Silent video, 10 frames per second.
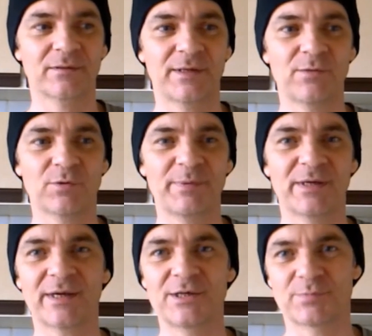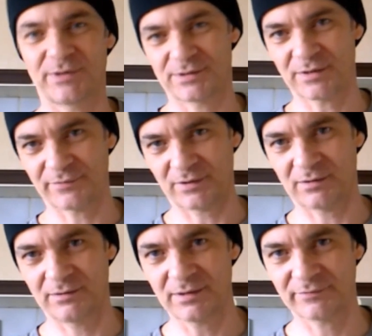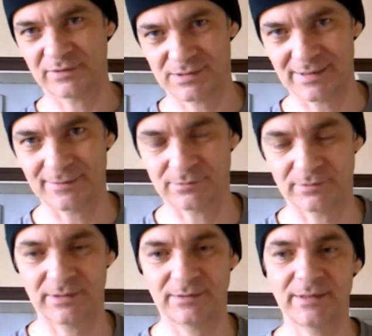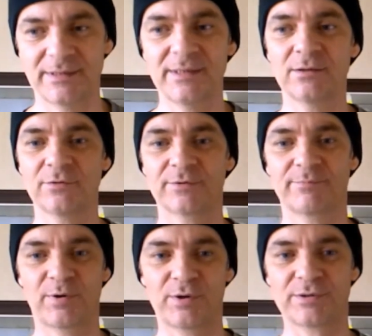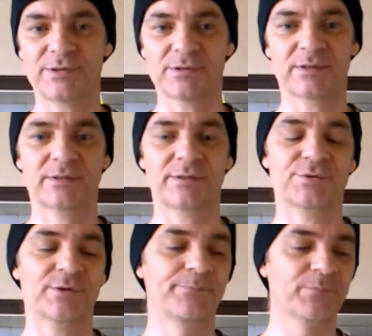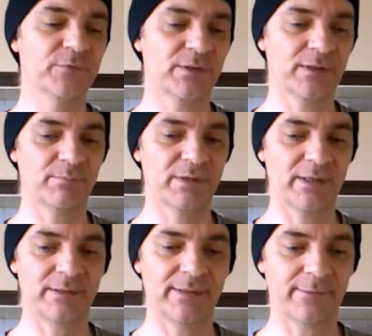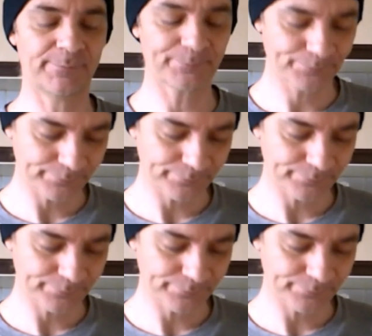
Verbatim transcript: they don't want to be in a cage where there's nothing nothing to stand on. They they need lots of perches, etc. So they can play in and out.